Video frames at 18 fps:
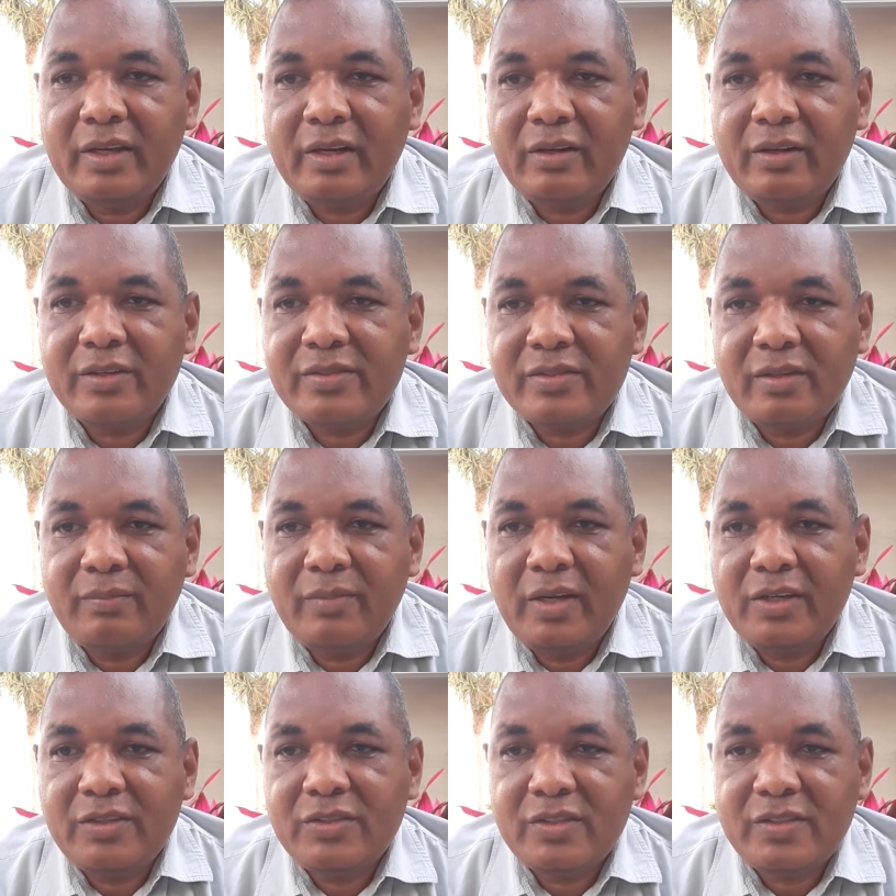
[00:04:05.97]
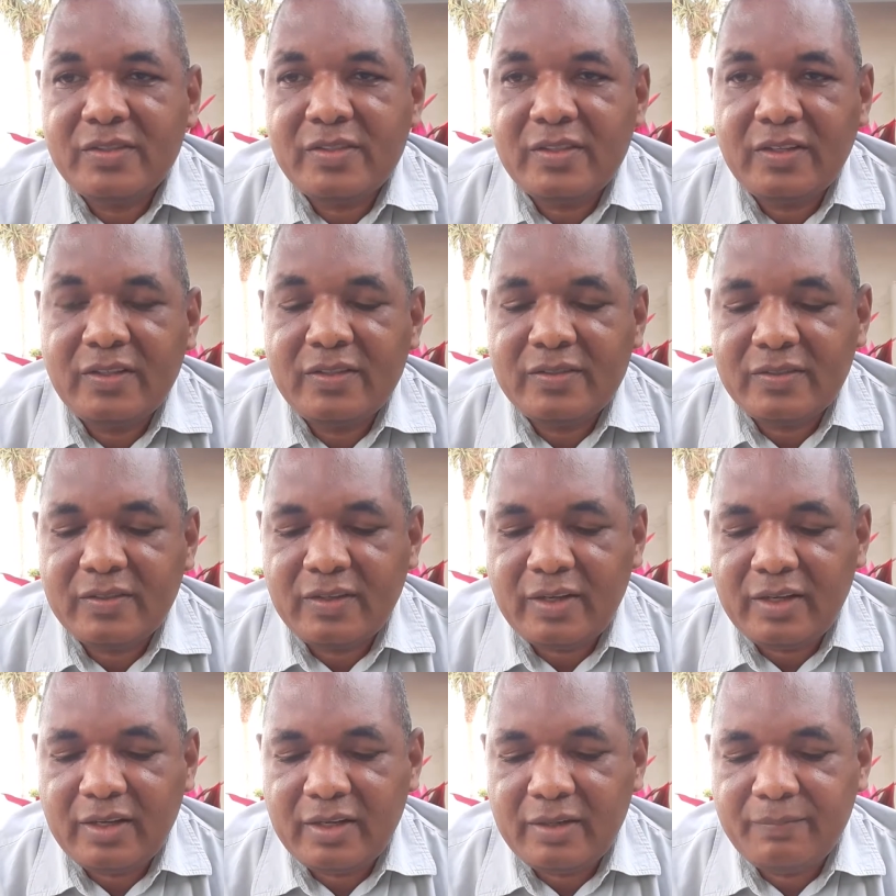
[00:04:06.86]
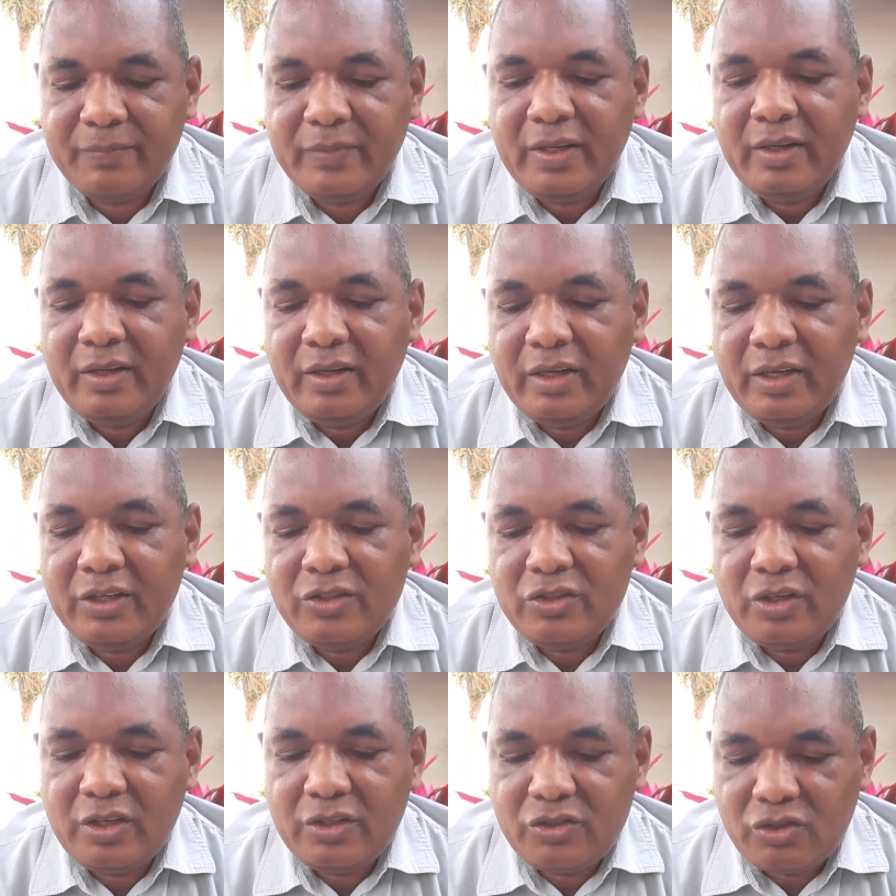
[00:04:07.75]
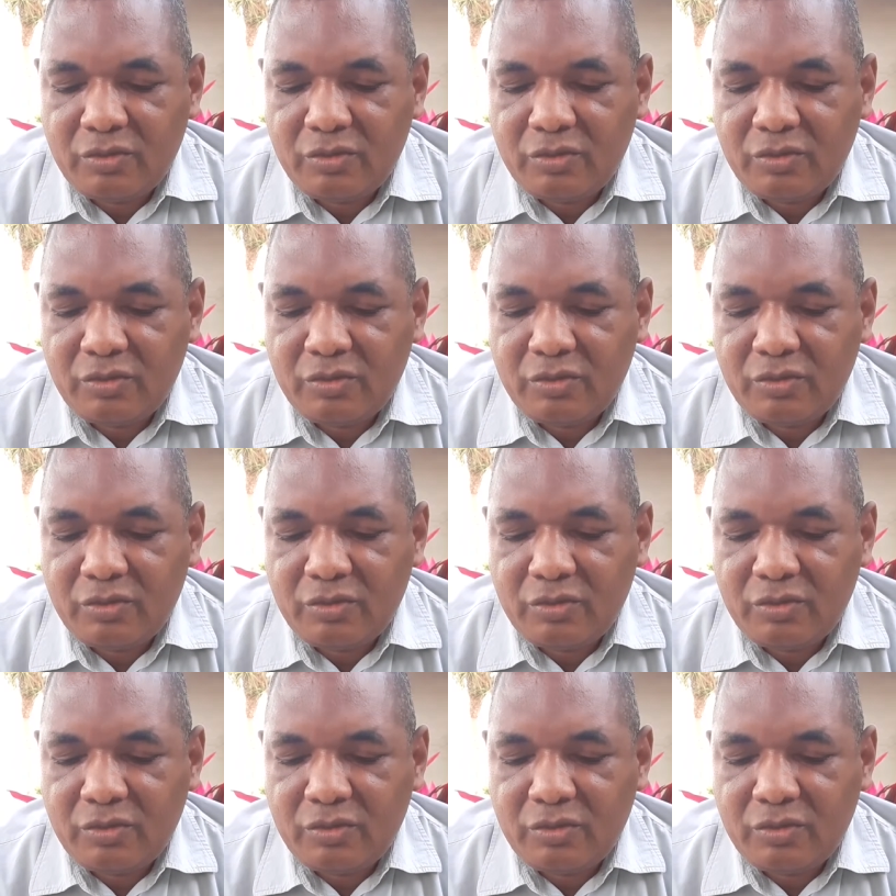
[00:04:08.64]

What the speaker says: custom agencies in